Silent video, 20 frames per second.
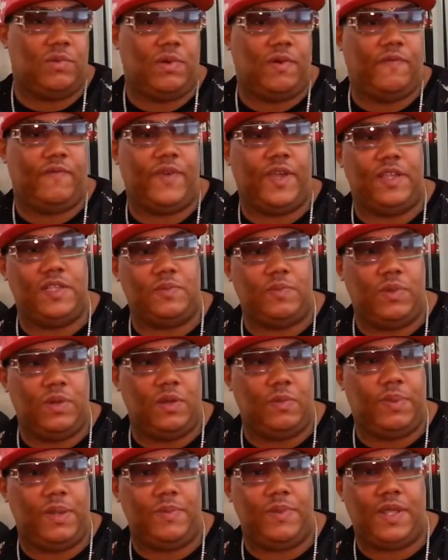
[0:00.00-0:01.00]
them on
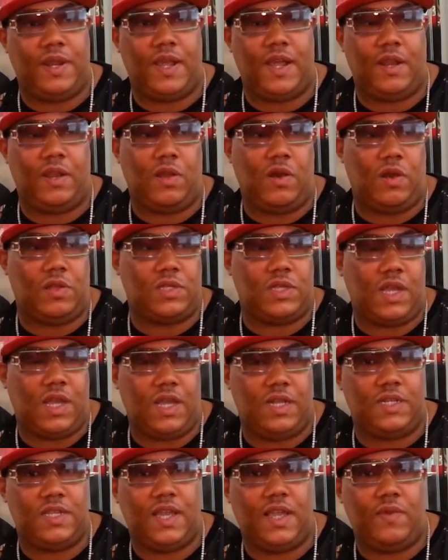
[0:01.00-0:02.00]
Facebook, people that I lost
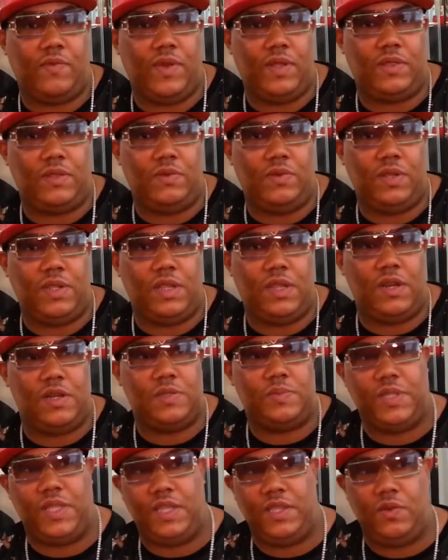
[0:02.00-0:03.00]
contact with through the years,
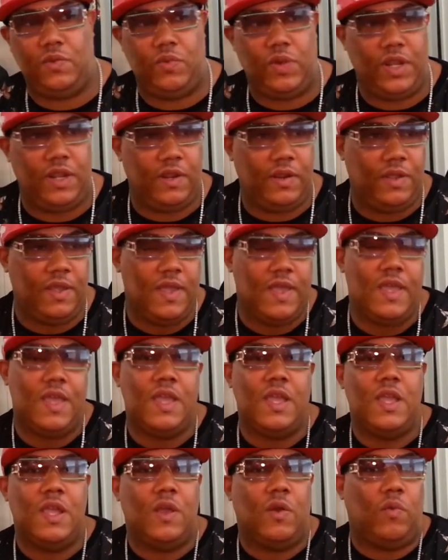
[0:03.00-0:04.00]
but then you
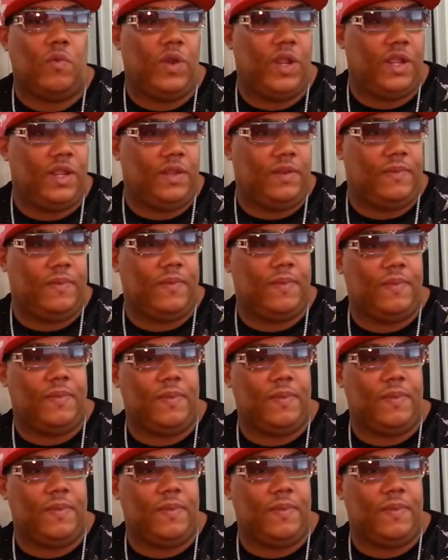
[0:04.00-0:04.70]
read,